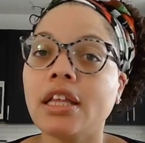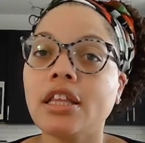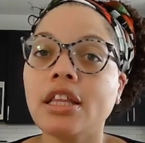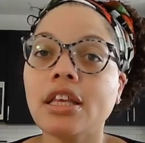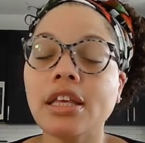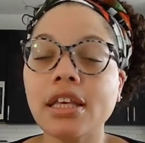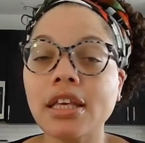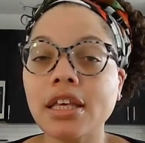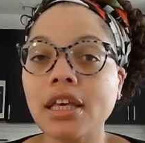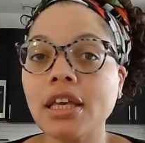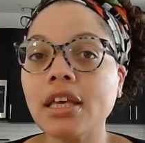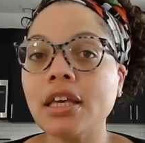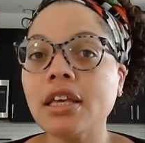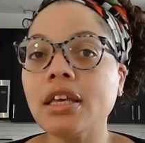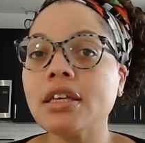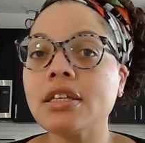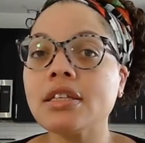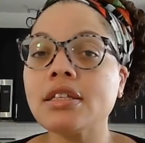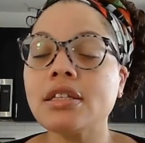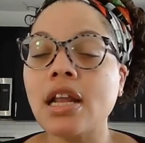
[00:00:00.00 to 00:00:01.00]
The
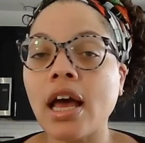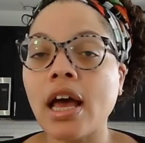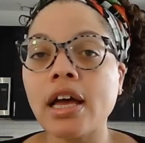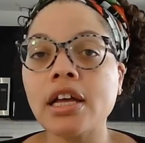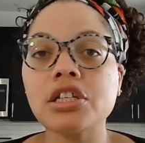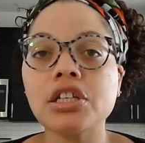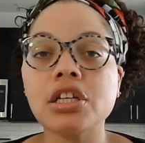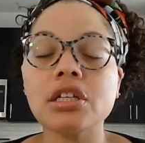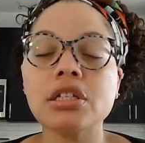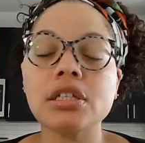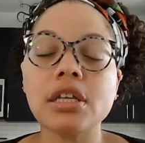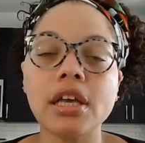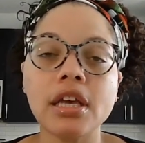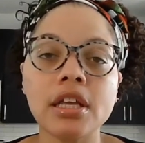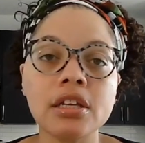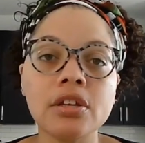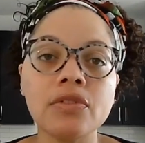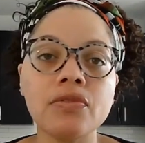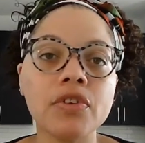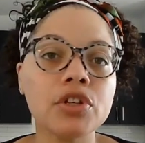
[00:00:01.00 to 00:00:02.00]
key is not just
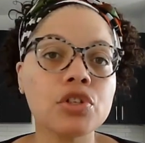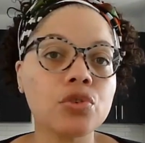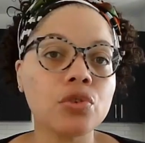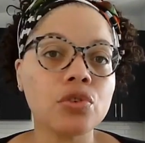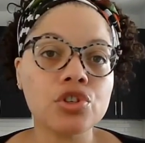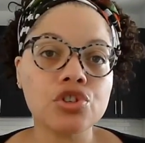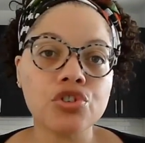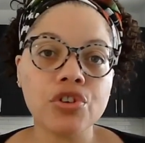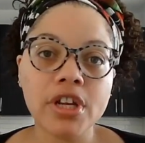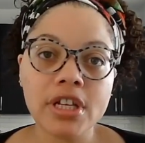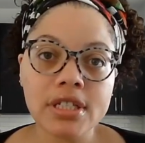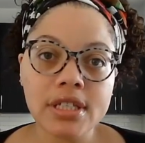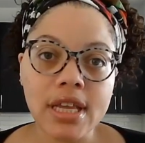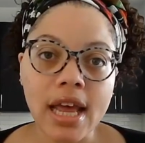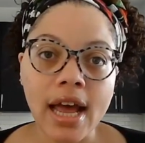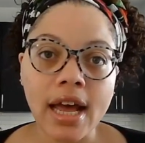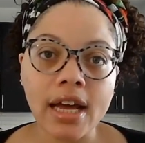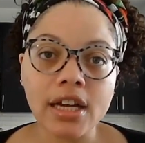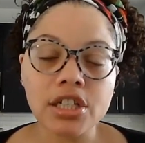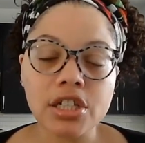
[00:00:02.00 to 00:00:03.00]
individual
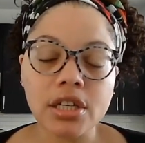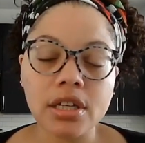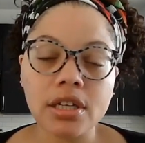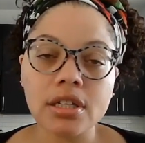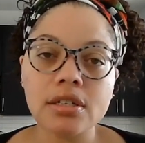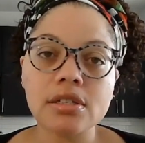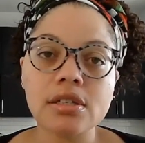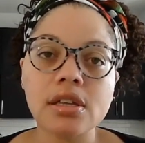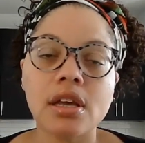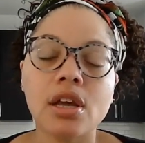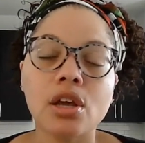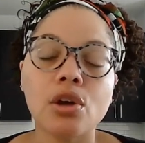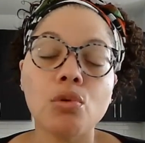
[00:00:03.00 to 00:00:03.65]
transactions.